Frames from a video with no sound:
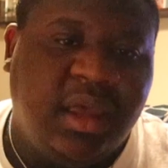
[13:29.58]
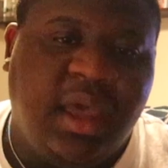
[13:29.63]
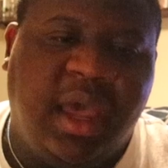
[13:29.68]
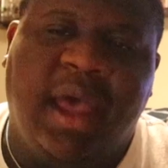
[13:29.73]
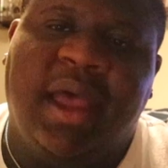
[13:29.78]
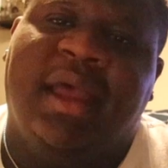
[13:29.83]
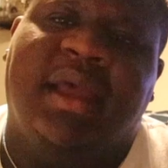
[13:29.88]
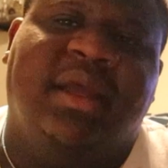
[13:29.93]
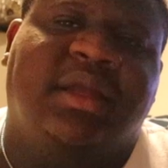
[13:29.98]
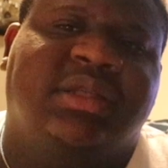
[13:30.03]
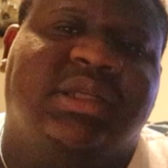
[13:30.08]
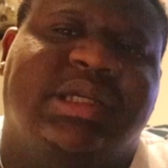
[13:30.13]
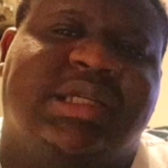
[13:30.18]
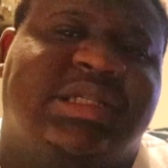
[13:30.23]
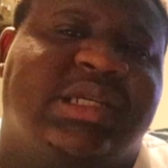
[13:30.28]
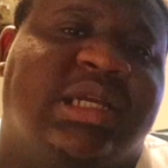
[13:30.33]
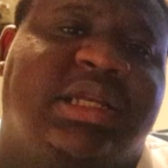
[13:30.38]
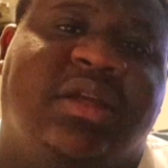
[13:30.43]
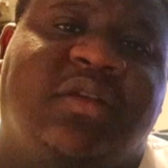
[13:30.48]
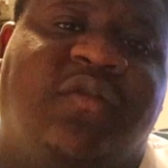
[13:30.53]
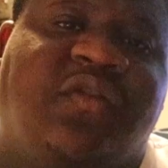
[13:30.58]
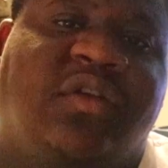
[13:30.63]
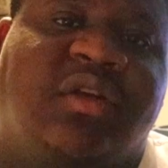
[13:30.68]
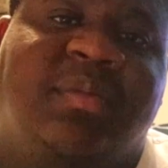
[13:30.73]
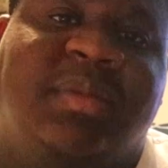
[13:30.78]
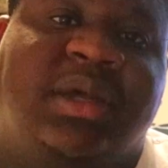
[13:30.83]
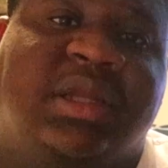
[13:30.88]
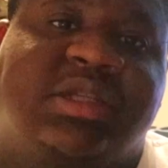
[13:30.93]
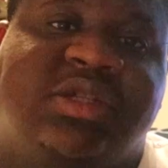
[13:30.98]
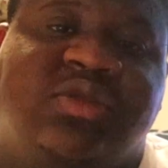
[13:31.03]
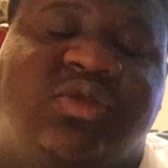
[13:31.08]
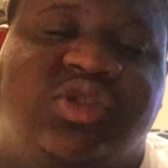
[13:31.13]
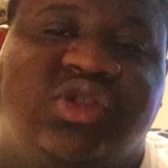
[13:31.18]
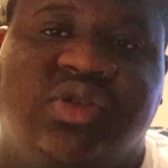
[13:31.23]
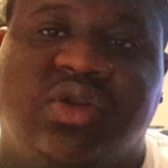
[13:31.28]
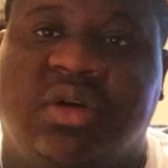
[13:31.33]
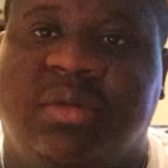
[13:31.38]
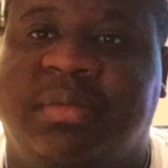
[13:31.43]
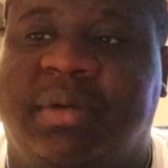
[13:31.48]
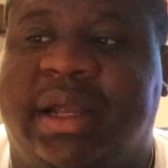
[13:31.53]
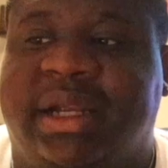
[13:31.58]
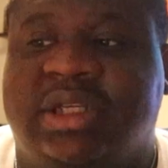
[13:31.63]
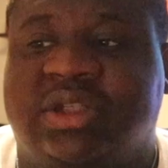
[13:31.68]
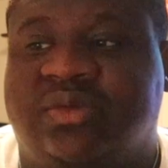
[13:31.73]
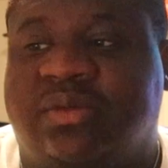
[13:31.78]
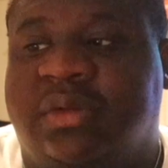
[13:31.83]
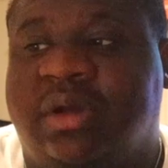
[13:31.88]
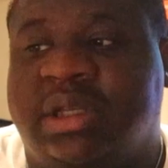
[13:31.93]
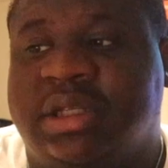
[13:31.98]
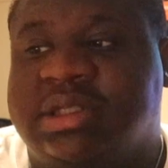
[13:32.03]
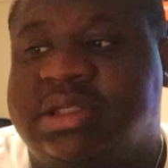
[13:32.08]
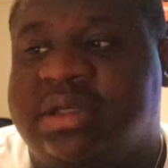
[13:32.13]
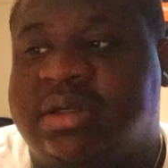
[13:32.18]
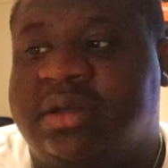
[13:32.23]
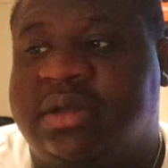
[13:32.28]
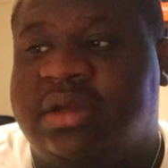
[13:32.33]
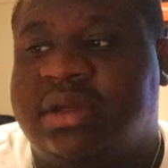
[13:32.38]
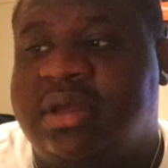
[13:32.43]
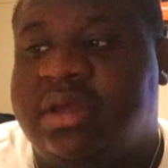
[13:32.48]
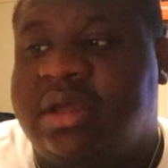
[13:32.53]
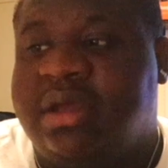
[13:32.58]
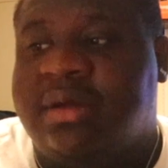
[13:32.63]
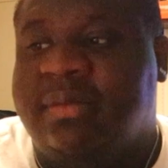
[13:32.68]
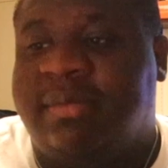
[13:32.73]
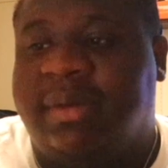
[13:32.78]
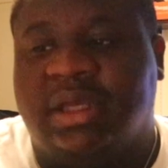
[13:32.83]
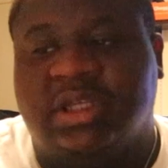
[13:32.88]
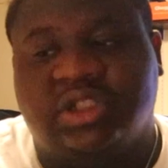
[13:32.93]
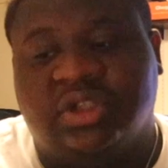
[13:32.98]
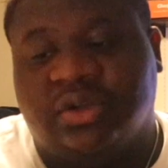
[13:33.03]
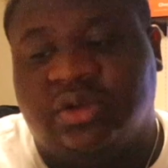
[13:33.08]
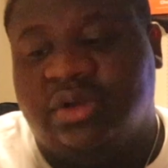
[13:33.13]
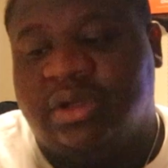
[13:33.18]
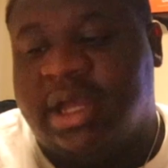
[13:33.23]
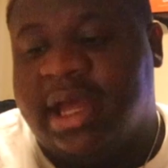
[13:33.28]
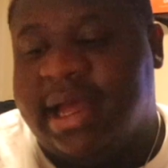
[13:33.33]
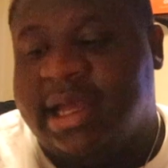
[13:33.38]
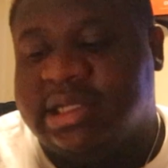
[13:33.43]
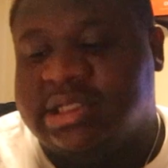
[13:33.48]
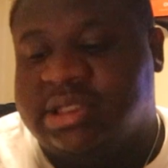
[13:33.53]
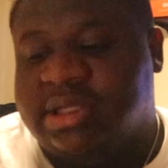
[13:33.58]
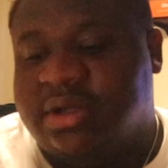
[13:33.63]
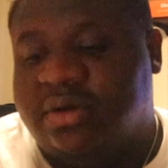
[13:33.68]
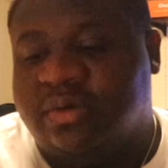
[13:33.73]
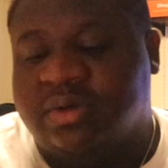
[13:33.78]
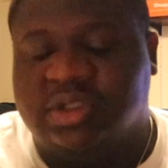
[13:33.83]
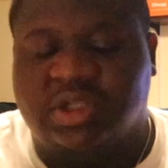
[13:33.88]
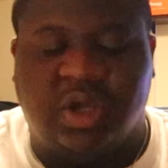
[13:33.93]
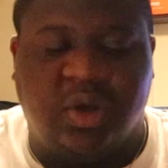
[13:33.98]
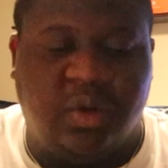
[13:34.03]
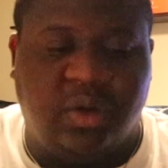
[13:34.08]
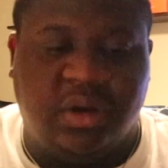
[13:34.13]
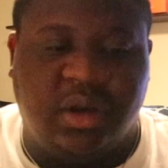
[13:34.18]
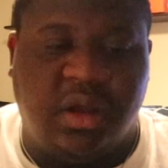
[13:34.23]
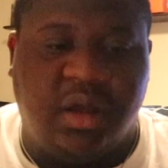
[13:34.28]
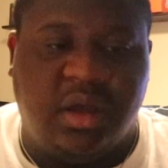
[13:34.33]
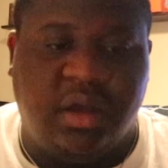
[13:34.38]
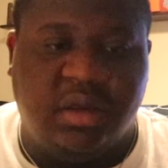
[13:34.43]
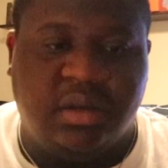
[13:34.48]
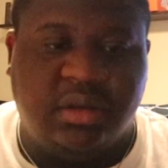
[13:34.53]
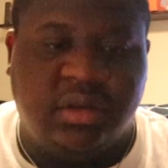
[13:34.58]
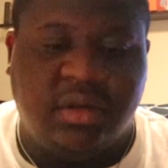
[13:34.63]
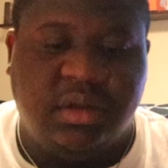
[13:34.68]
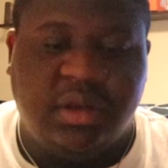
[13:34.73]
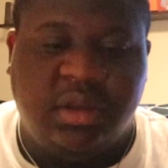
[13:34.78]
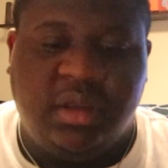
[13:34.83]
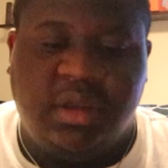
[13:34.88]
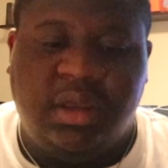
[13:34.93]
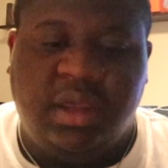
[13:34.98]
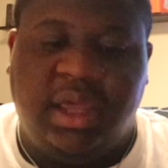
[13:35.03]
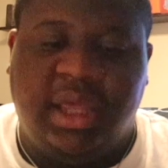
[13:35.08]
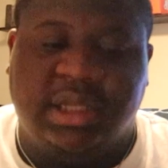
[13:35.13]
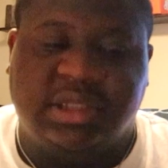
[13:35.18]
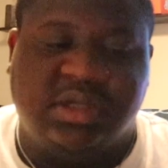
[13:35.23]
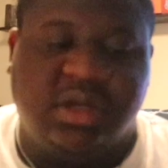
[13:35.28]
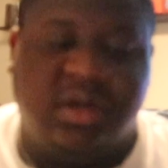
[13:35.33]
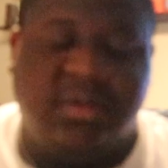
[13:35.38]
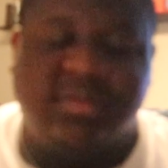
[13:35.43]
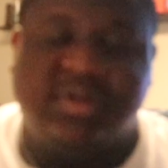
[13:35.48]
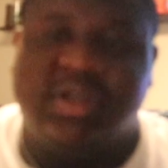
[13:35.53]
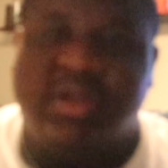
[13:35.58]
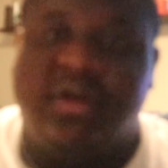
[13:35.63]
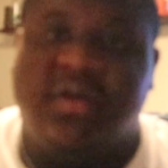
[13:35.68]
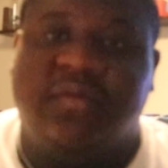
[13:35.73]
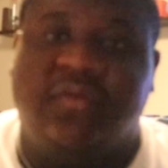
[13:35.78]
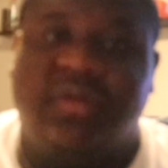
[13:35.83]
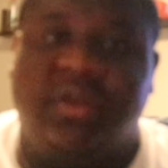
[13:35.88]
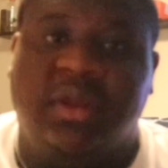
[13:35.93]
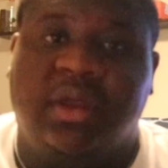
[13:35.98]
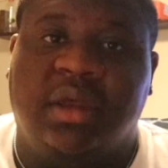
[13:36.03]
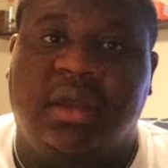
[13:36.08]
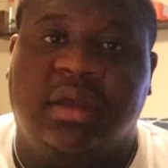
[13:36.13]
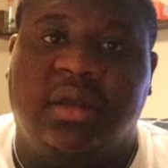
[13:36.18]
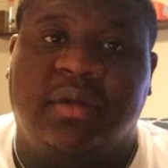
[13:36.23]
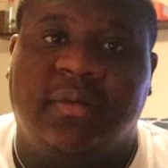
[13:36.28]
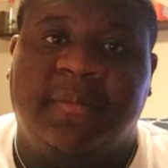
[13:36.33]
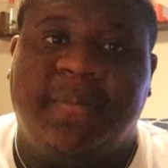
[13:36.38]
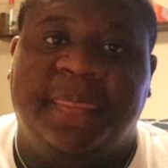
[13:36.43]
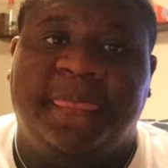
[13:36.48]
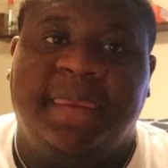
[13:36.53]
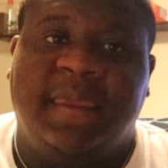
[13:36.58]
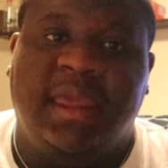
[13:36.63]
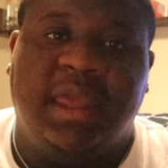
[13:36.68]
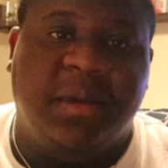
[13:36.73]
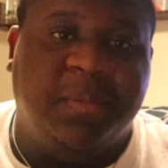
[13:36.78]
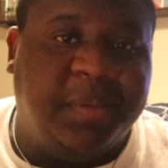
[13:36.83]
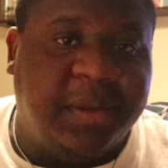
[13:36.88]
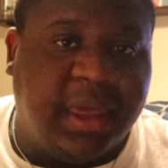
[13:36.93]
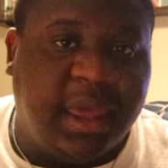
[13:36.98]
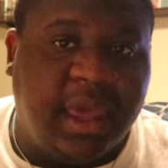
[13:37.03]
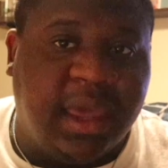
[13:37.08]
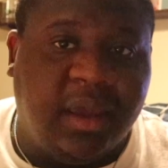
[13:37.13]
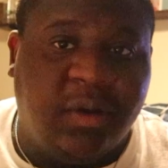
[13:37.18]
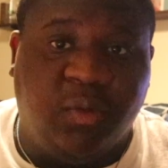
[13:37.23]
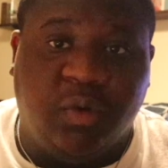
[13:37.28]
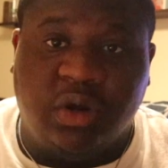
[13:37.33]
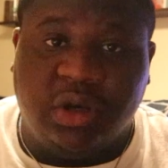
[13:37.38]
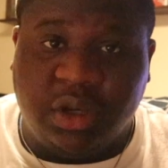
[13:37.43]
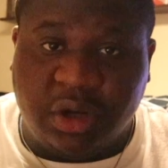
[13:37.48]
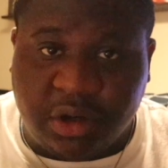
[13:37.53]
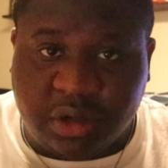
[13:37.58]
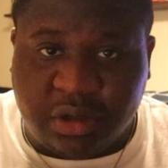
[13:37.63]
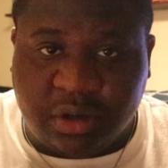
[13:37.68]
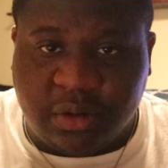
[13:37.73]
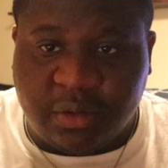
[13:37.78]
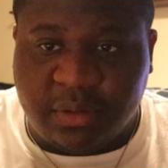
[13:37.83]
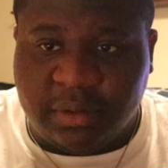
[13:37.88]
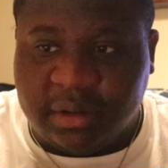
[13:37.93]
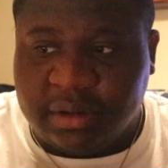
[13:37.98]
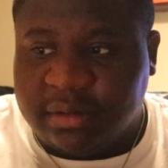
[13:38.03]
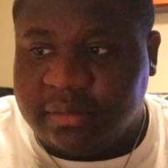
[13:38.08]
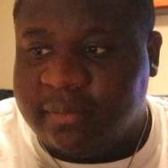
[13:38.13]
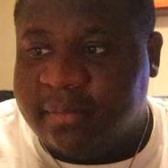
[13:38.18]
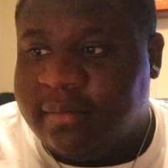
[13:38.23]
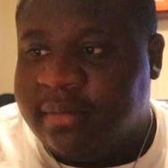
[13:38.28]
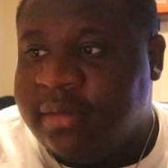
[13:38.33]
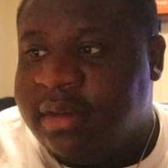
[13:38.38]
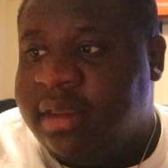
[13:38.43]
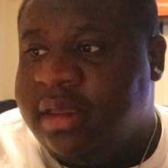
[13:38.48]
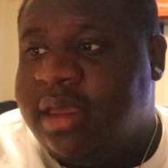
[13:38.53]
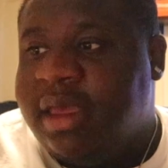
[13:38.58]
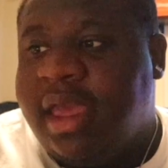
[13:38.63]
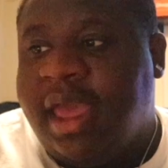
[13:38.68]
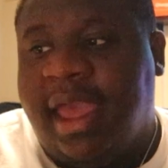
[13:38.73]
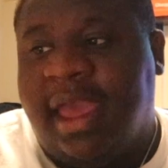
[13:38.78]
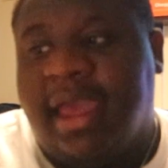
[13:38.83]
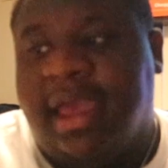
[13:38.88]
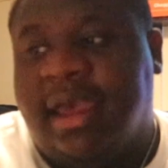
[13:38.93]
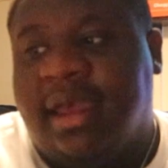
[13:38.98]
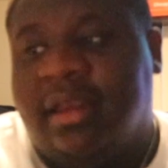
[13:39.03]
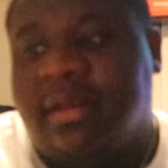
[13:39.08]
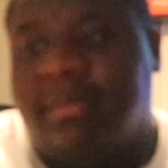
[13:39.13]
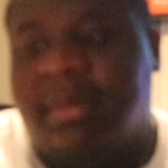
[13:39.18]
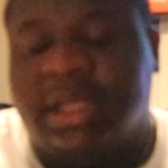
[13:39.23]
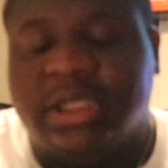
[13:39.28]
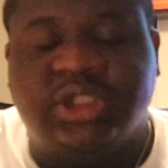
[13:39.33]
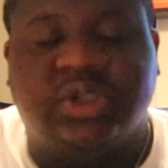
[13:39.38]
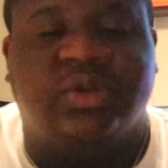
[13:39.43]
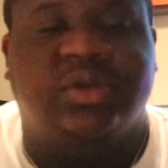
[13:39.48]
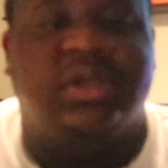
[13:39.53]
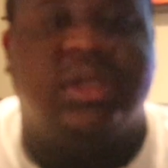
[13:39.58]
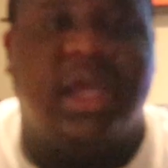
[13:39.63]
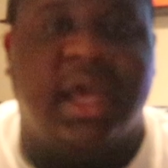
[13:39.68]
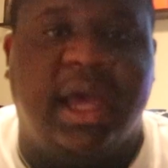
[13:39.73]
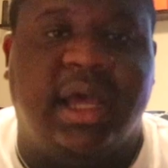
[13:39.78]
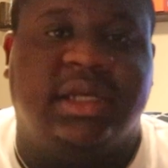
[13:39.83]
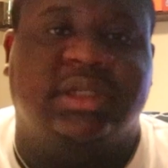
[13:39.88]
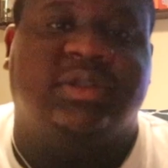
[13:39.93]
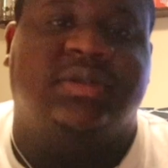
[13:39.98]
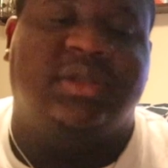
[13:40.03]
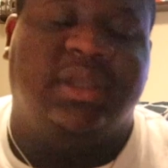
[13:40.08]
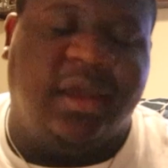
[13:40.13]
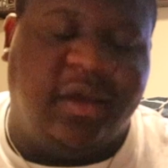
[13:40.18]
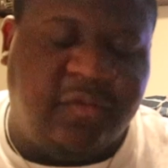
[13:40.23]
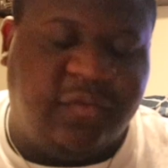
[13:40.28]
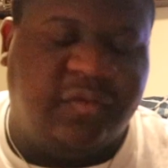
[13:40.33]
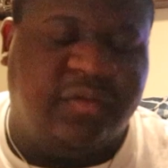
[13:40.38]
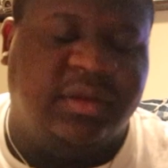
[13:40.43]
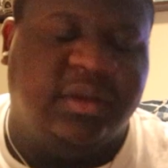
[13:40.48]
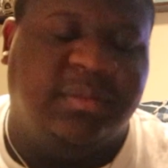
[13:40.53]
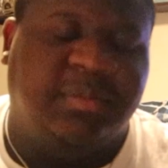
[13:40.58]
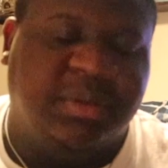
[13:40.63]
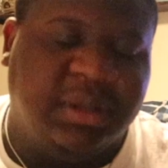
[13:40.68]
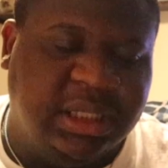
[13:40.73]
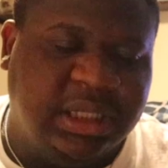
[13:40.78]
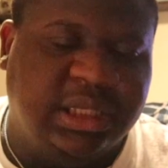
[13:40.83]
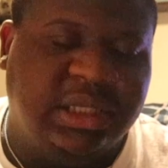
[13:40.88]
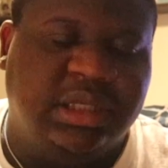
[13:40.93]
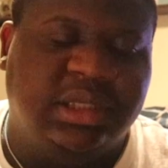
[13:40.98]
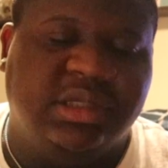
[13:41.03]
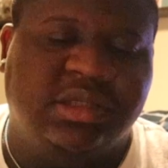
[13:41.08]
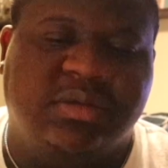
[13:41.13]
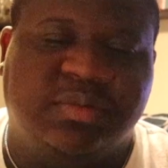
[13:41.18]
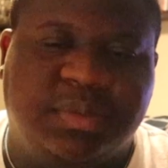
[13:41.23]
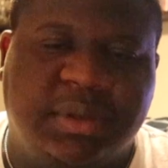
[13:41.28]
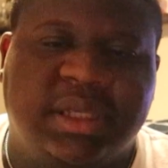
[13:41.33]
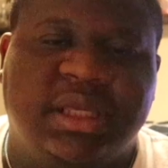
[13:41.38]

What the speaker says: I didn't intend it for it to be too short, but I just wanted to make sure you guys know what's going on in terms of the EPA and what they're doing, and make sure you guys definitely please,